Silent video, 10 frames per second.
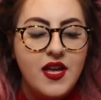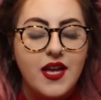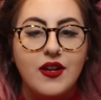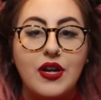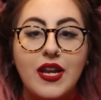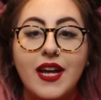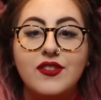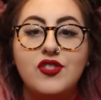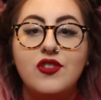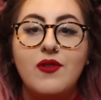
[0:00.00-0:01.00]
it could
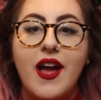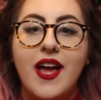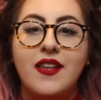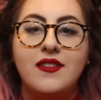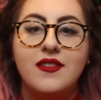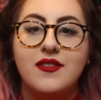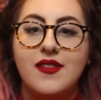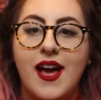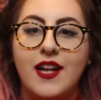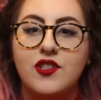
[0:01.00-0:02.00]
connect to and
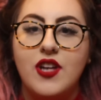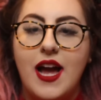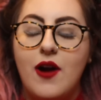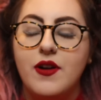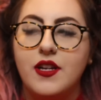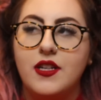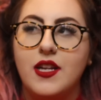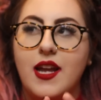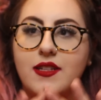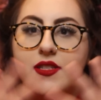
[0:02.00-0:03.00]
slash how it could
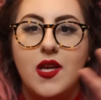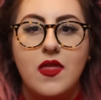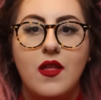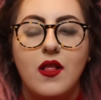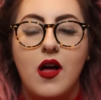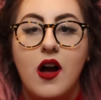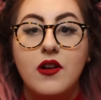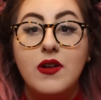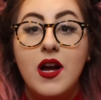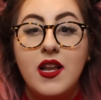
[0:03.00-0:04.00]
connect in the
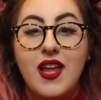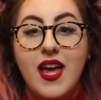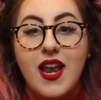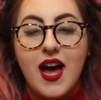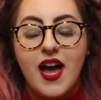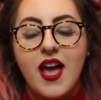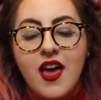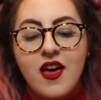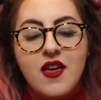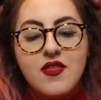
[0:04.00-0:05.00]
long run. And I
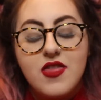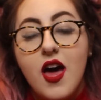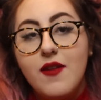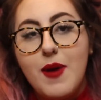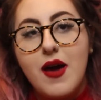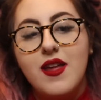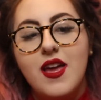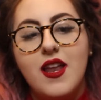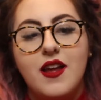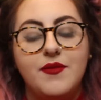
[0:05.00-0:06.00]
thought about it,
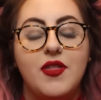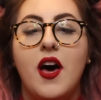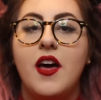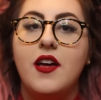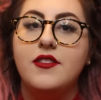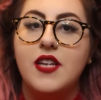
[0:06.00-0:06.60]
and I thought